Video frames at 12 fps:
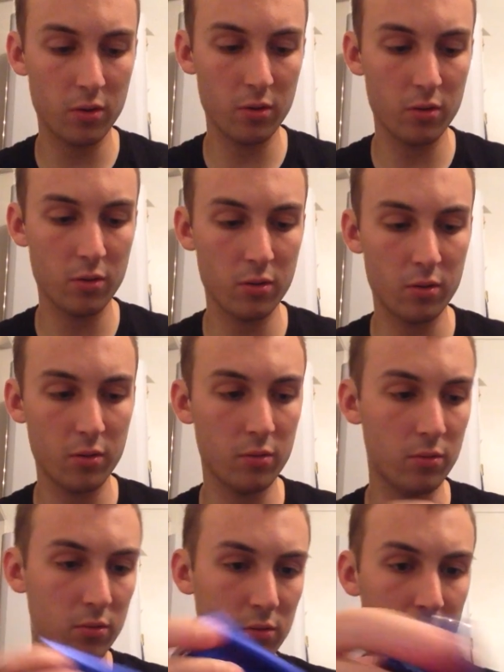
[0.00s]

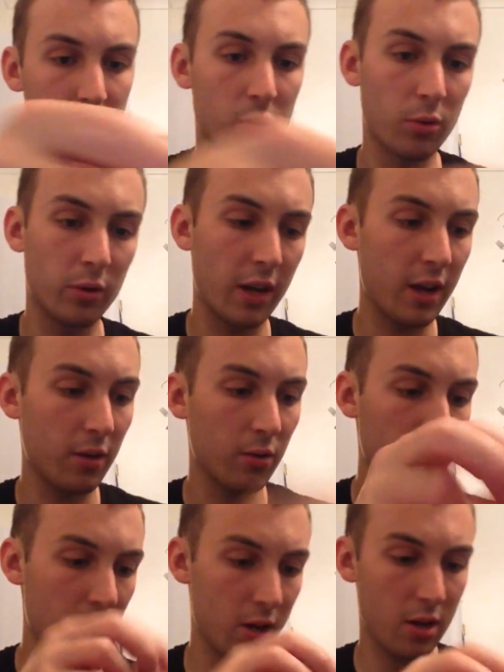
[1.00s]
let's pull that
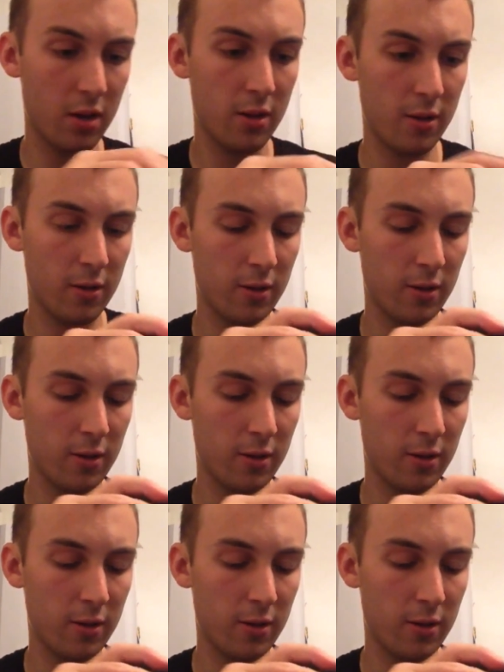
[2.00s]
out there.